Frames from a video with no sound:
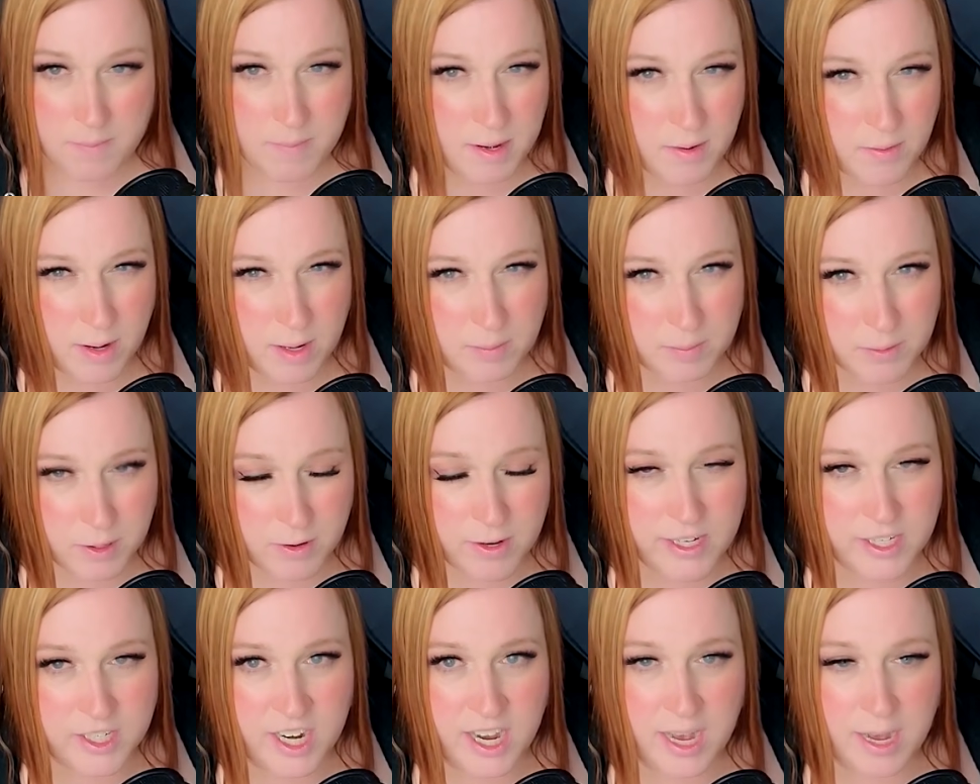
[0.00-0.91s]
Meanwhile,
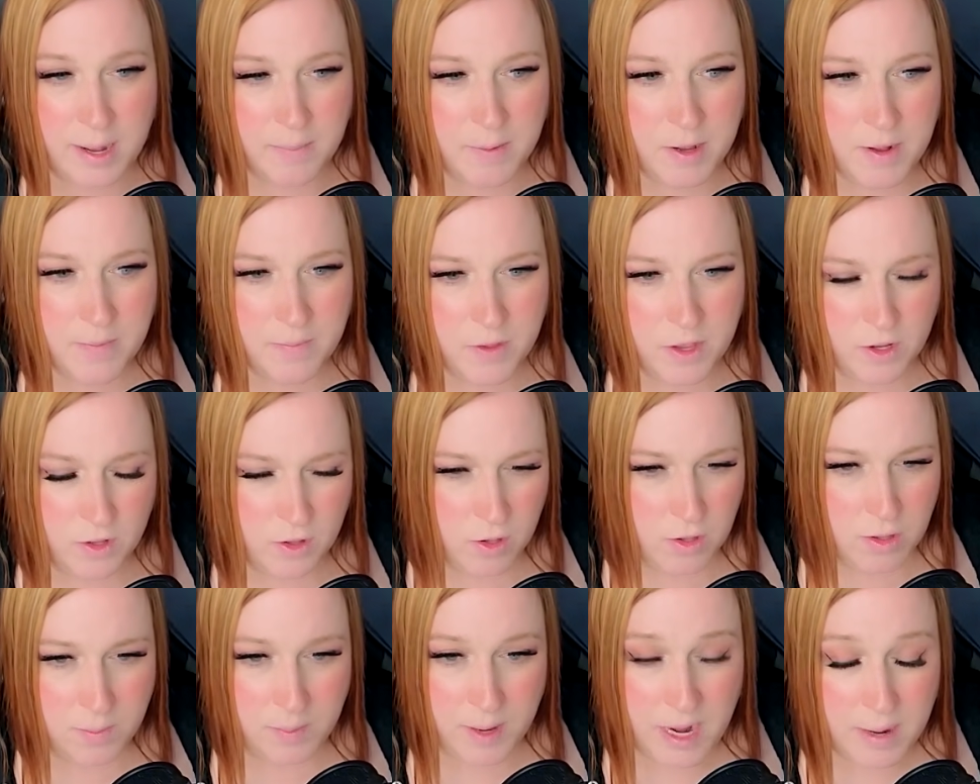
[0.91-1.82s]
Blurry Jab,
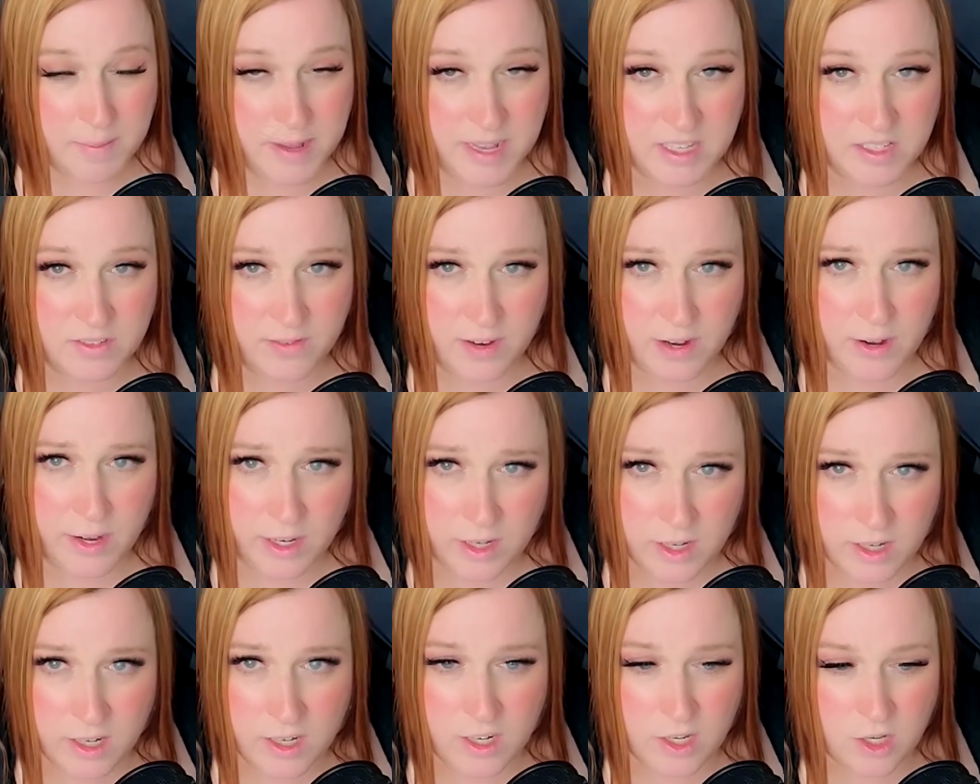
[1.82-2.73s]
although the bottom is very
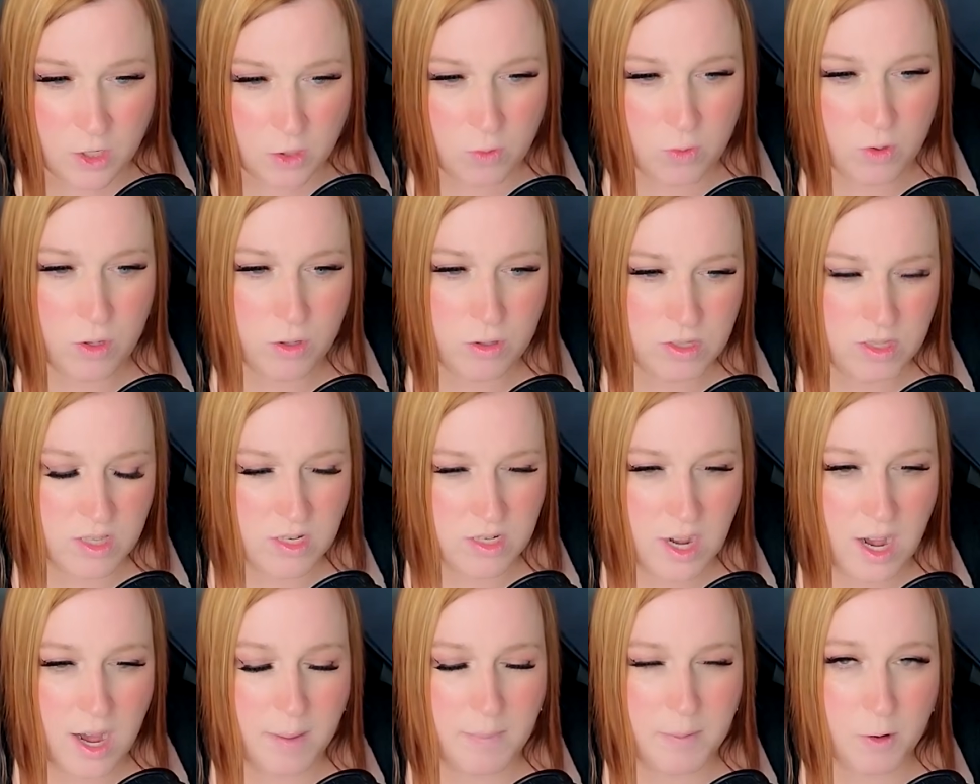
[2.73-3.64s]
good, you use the
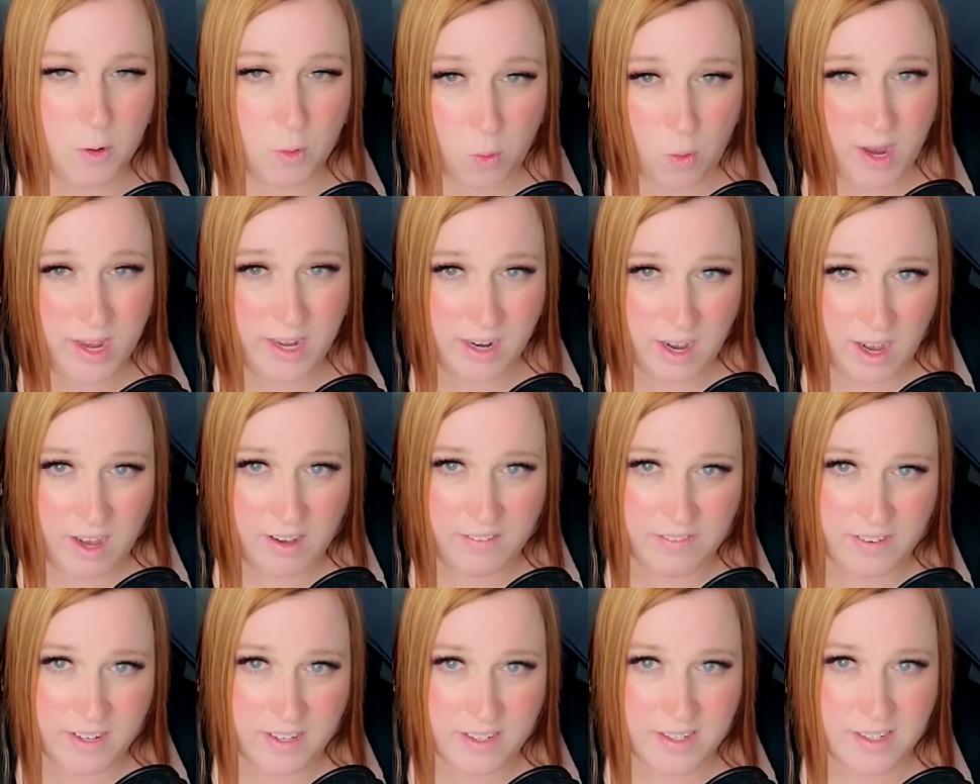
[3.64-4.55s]
top quite
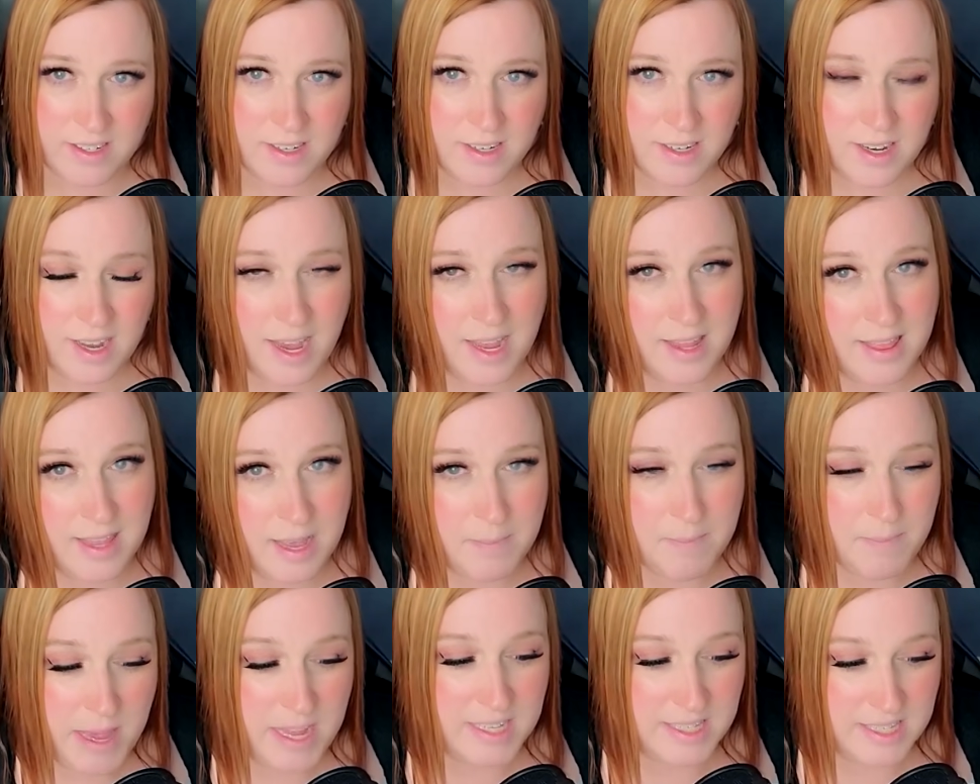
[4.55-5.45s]
often, and
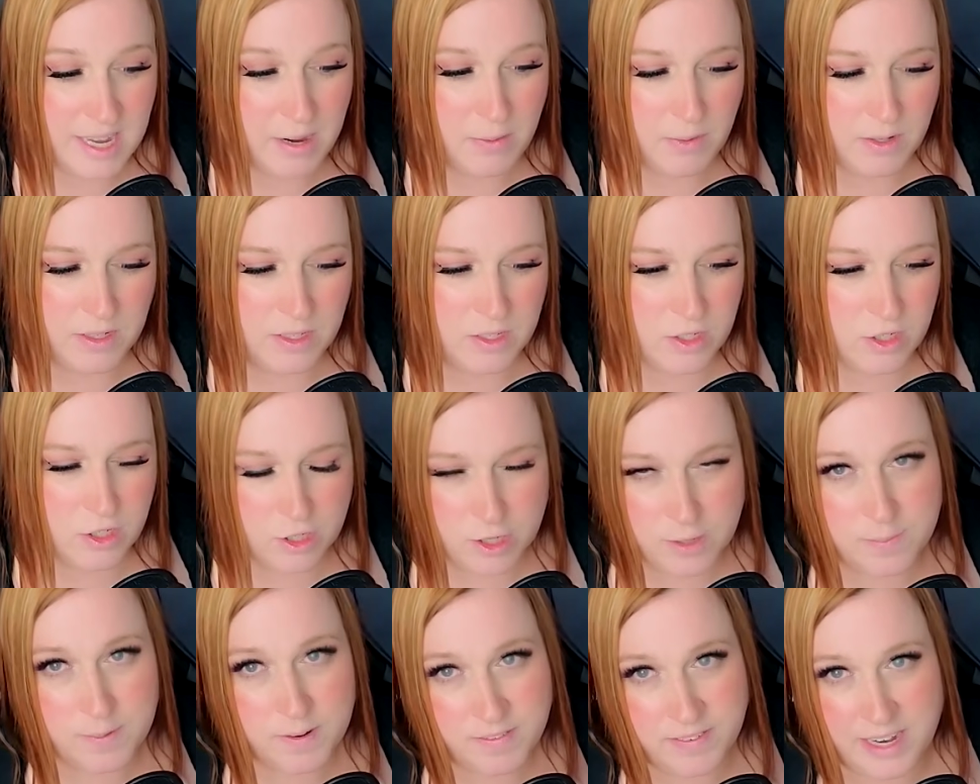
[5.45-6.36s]
that makes that one
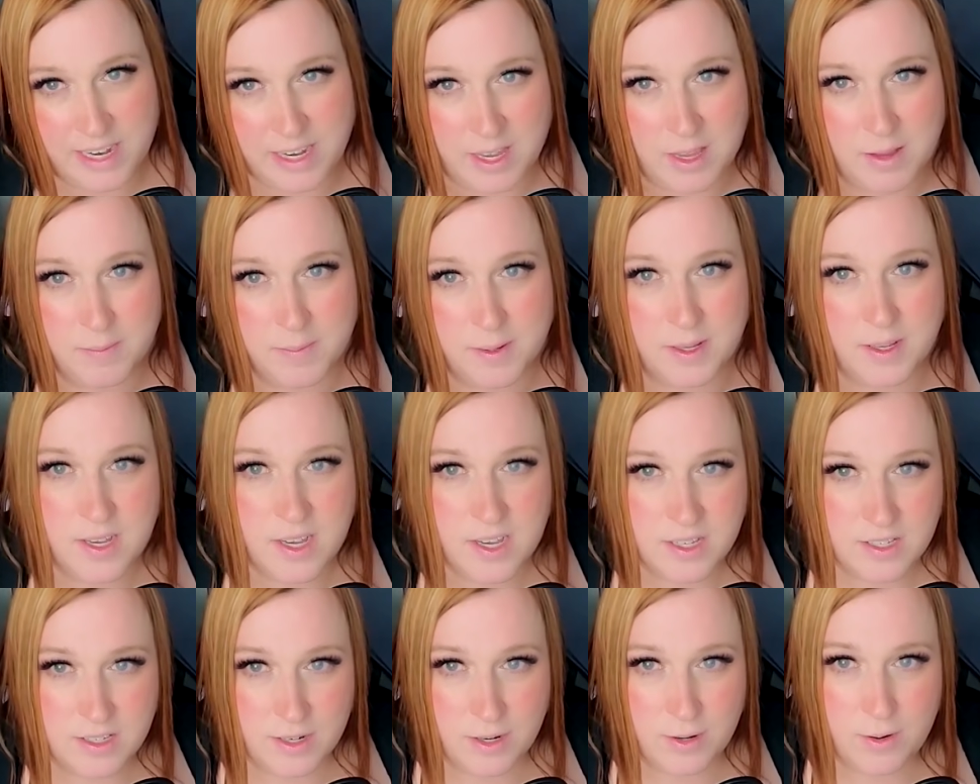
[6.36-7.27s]
super valuable.
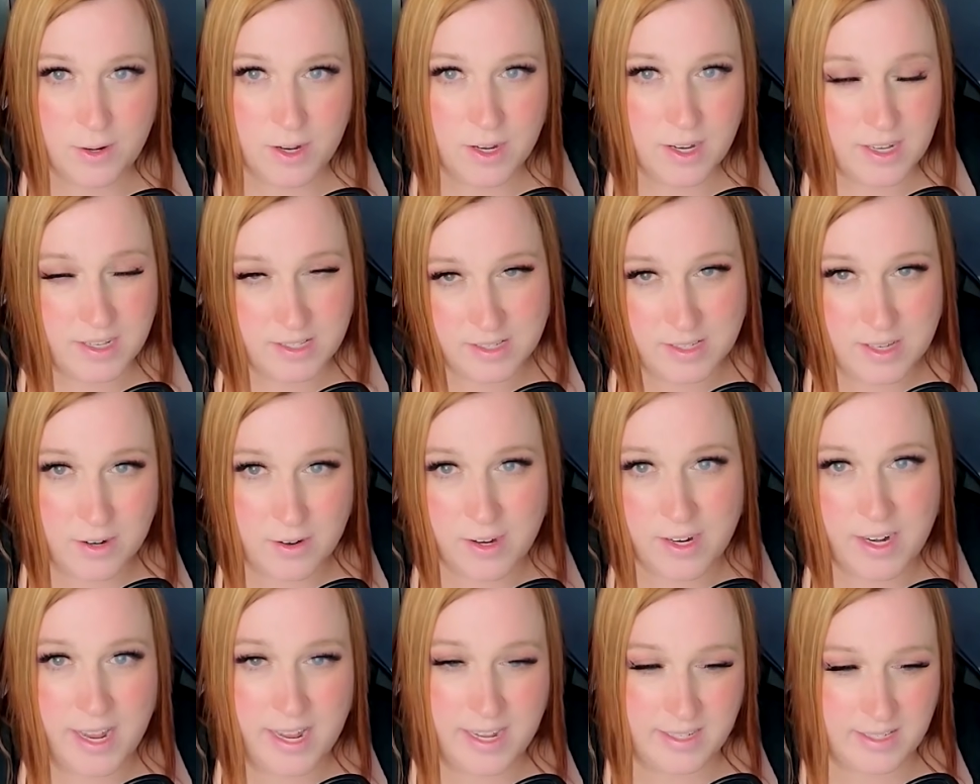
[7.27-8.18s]
So
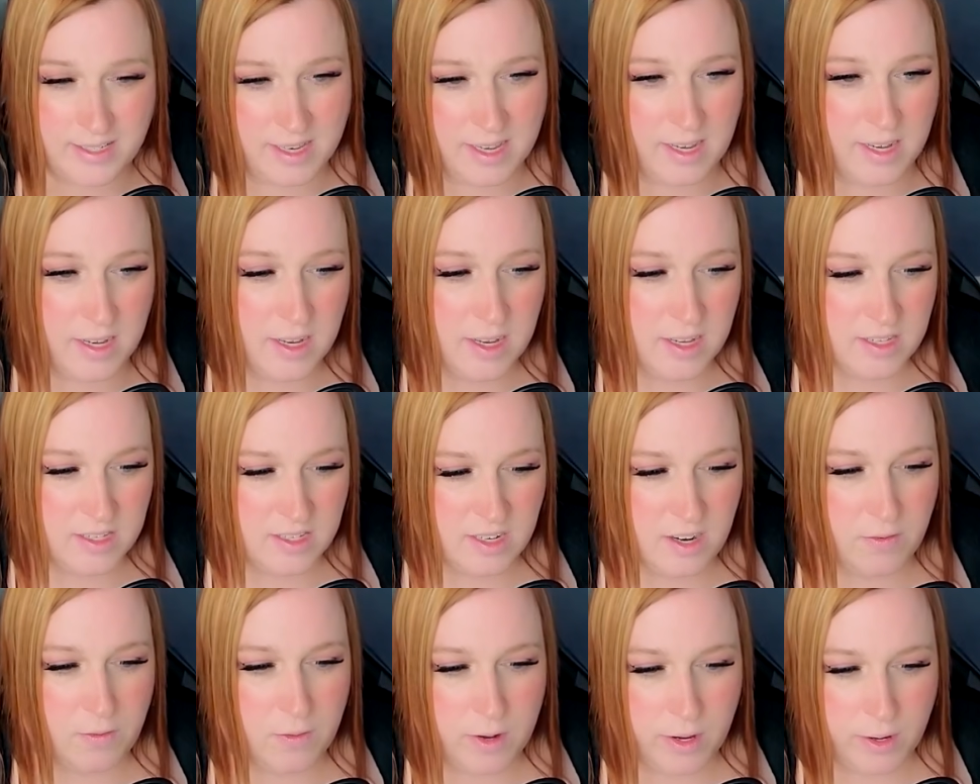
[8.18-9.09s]
consider enhancing
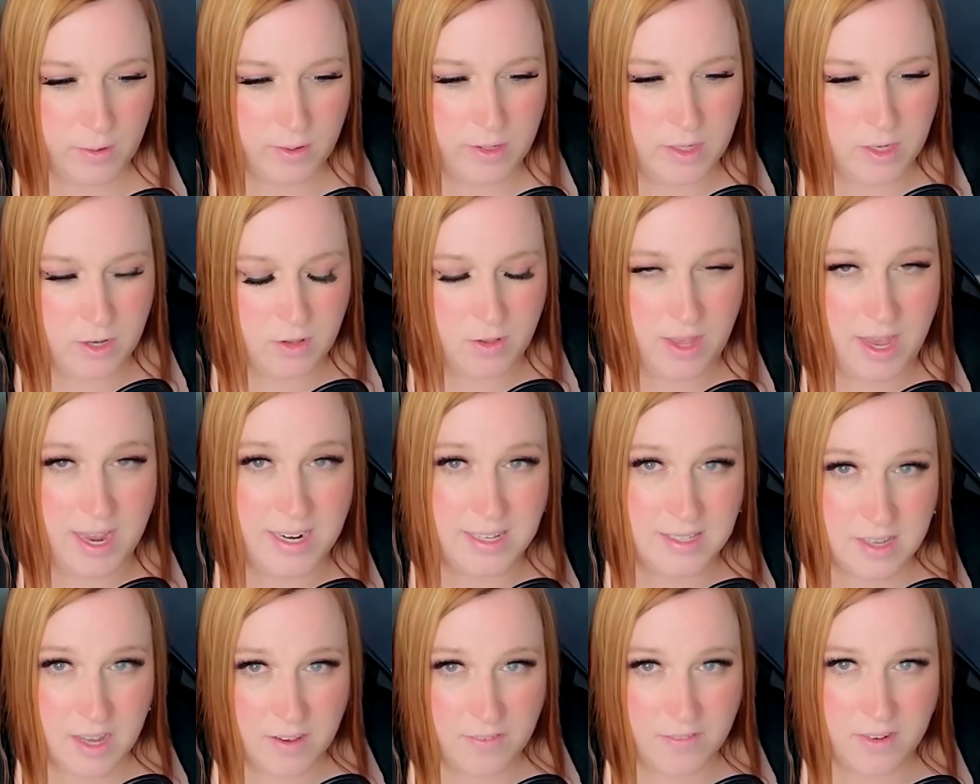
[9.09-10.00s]
stuff where you're going to do that
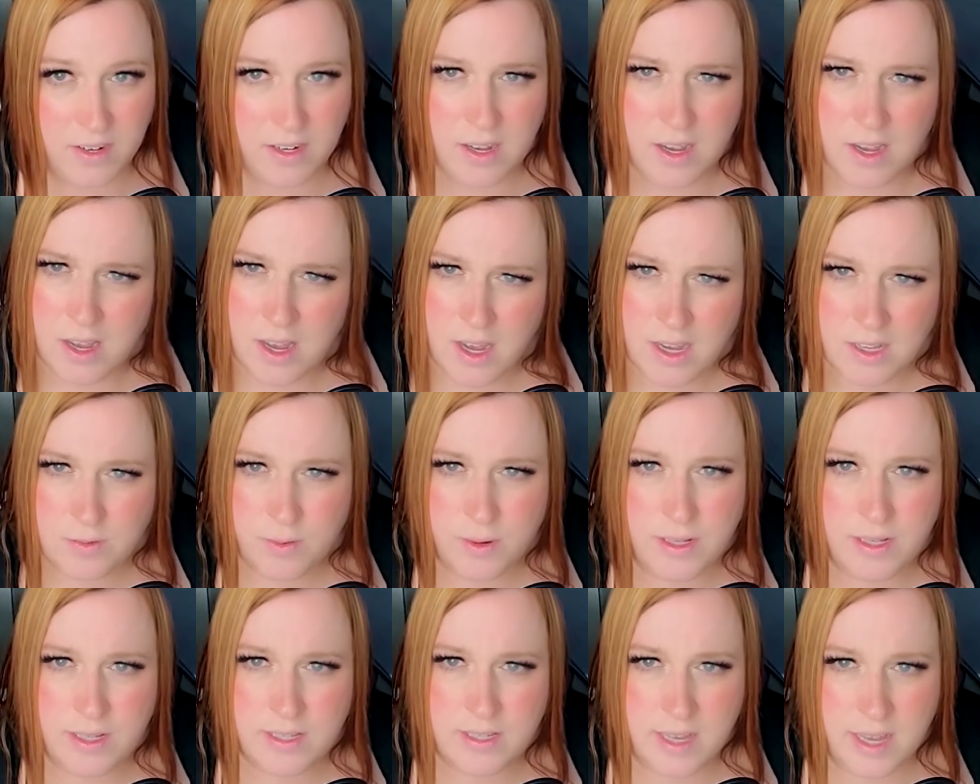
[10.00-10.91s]
as often, as
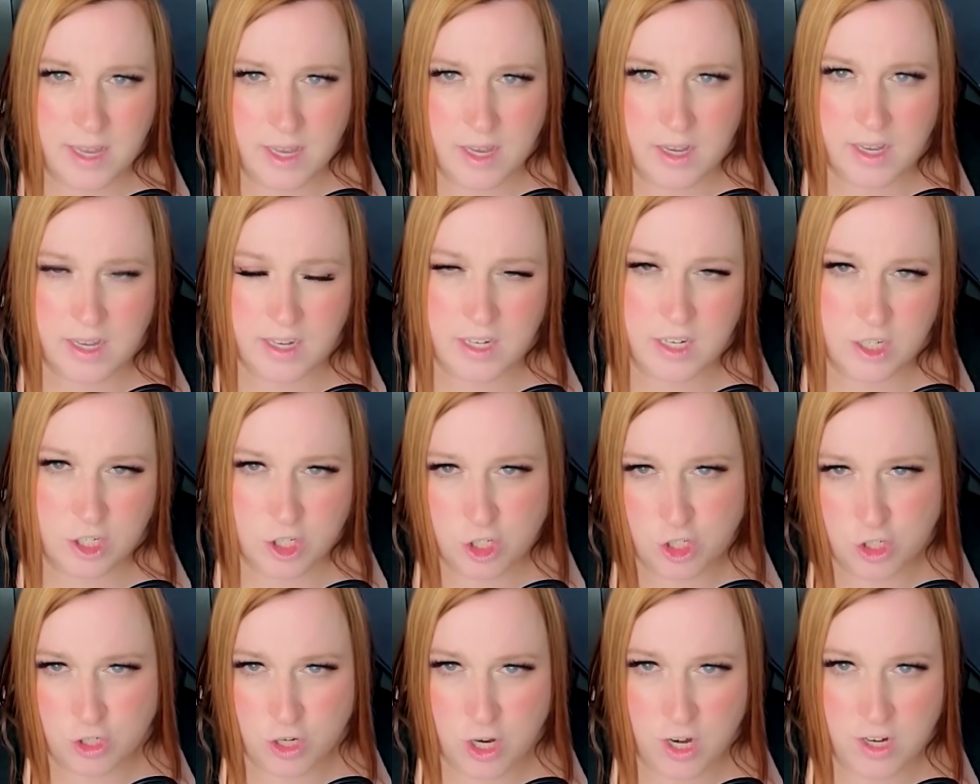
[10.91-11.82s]
well as like
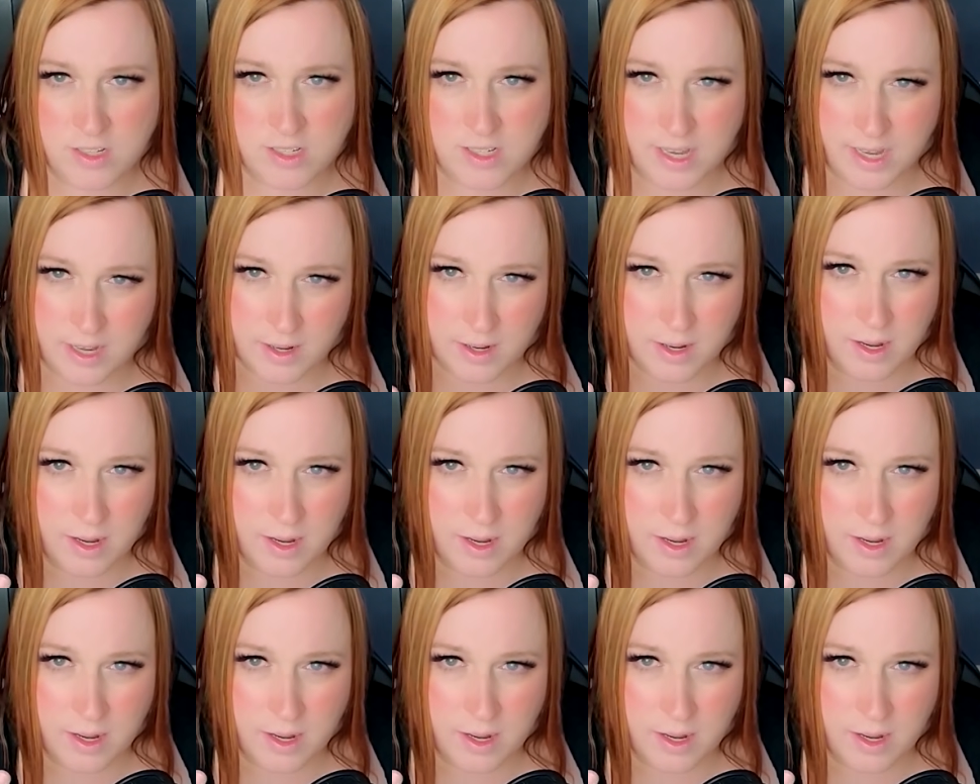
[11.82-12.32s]
conditional cards like